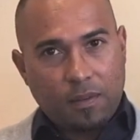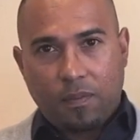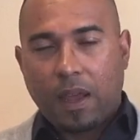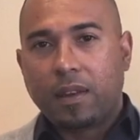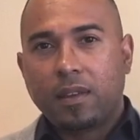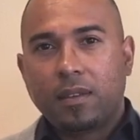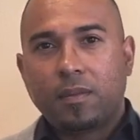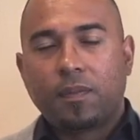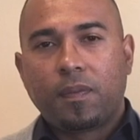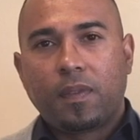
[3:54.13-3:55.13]
funder
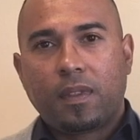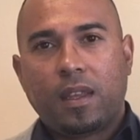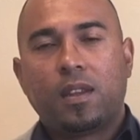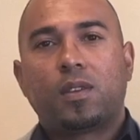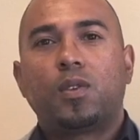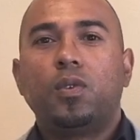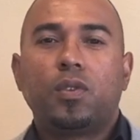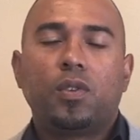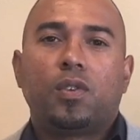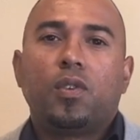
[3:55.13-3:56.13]
that is
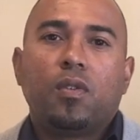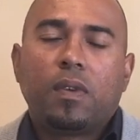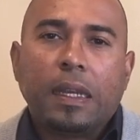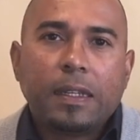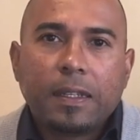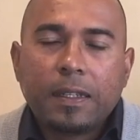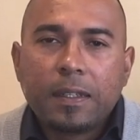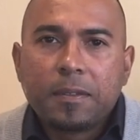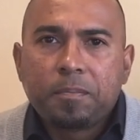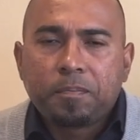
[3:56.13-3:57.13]
suited to your funding need.